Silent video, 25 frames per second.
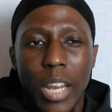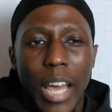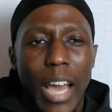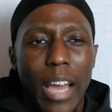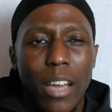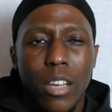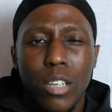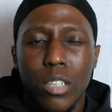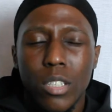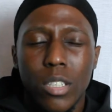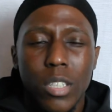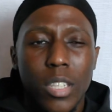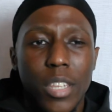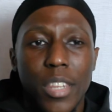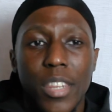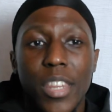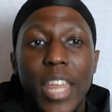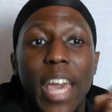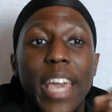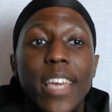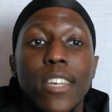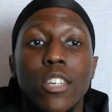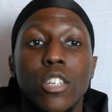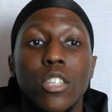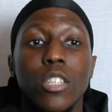like
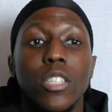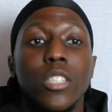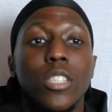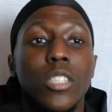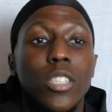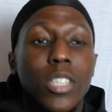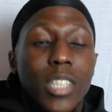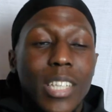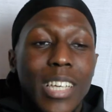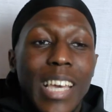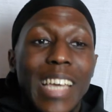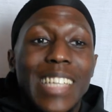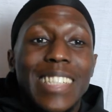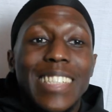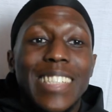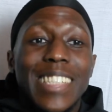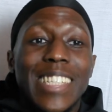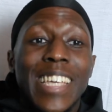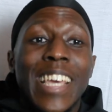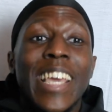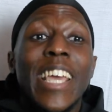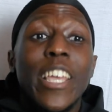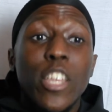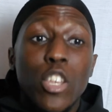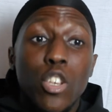they could
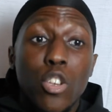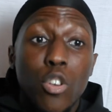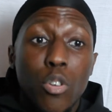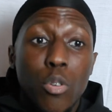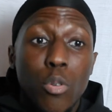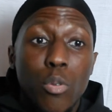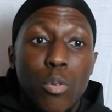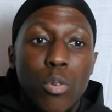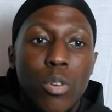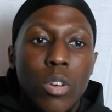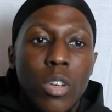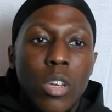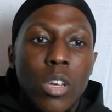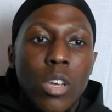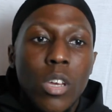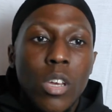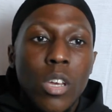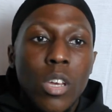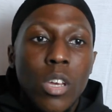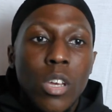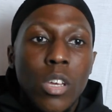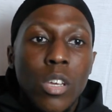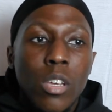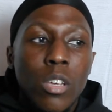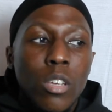continue
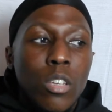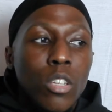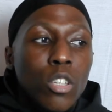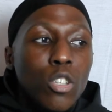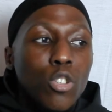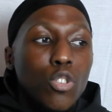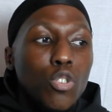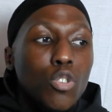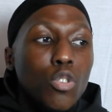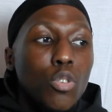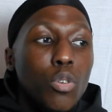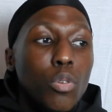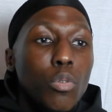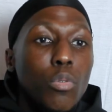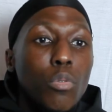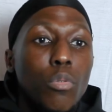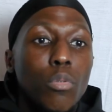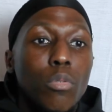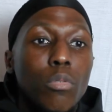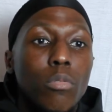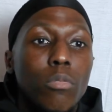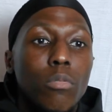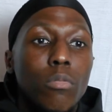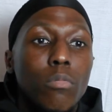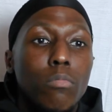
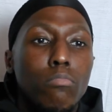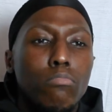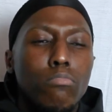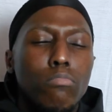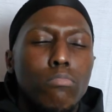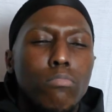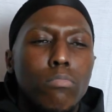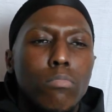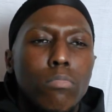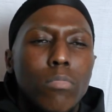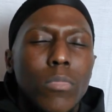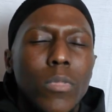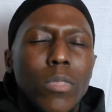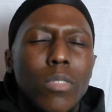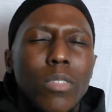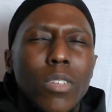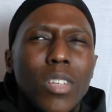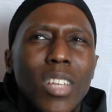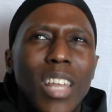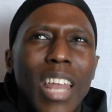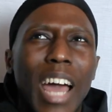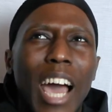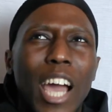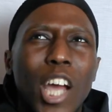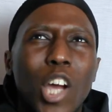to
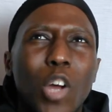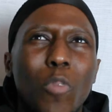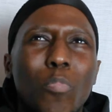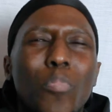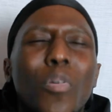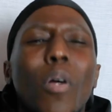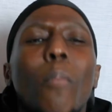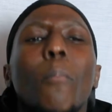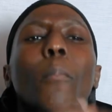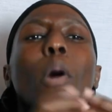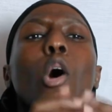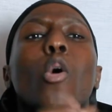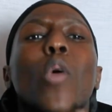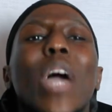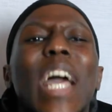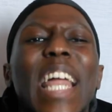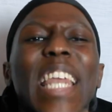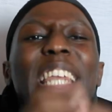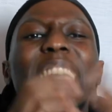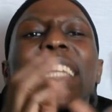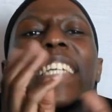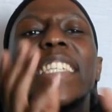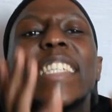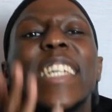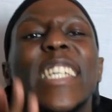like promote
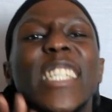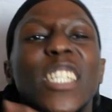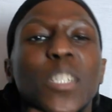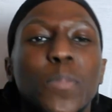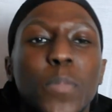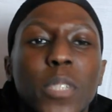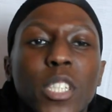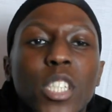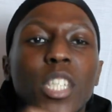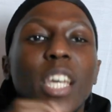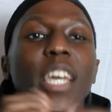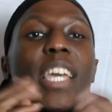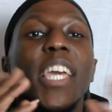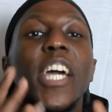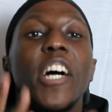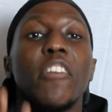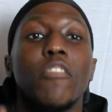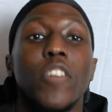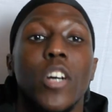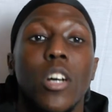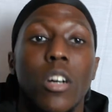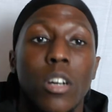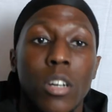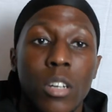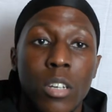elitism
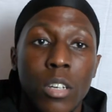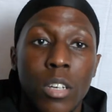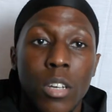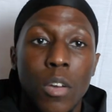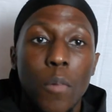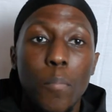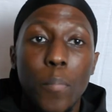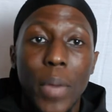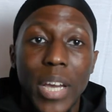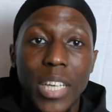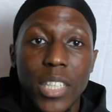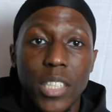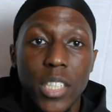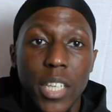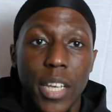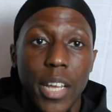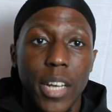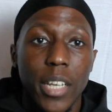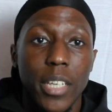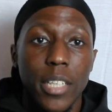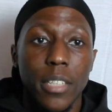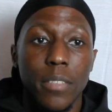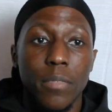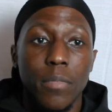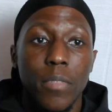together,
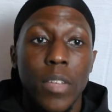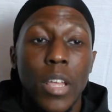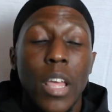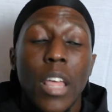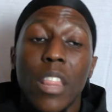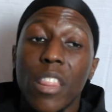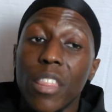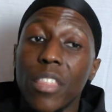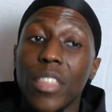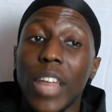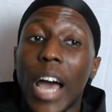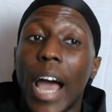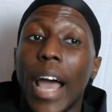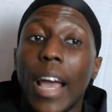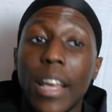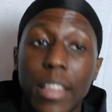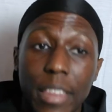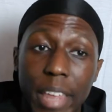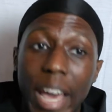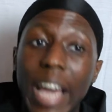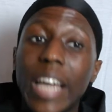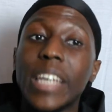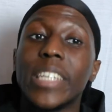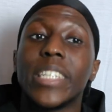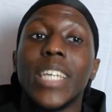basically. That
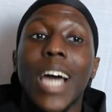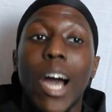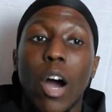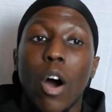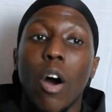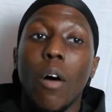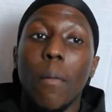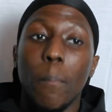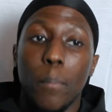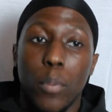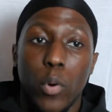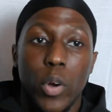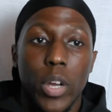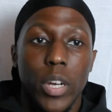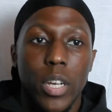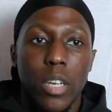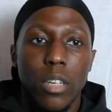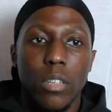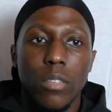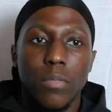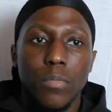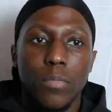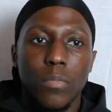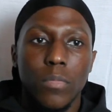that is how I'm putting it,